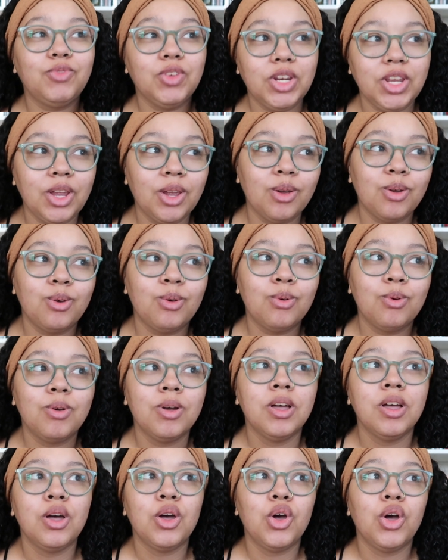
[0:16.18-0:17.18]
video
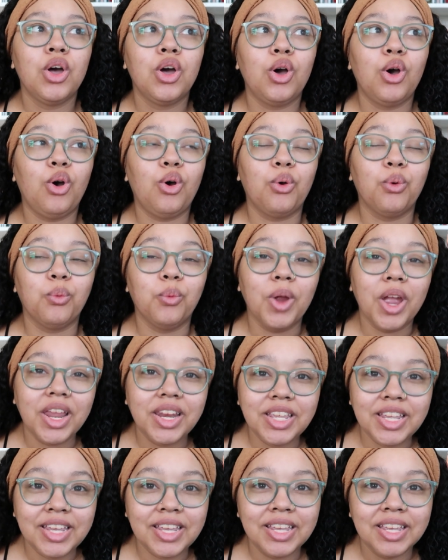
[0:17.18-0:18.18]

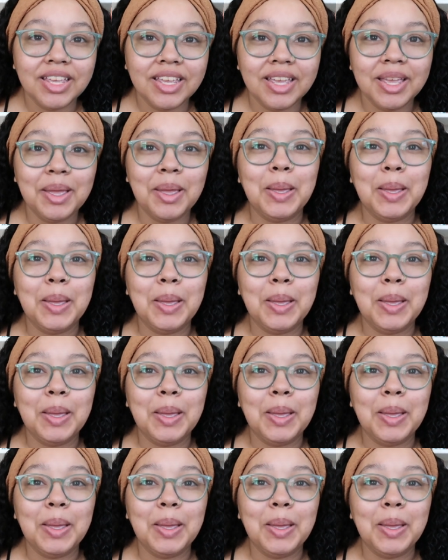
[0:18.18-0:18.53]
already,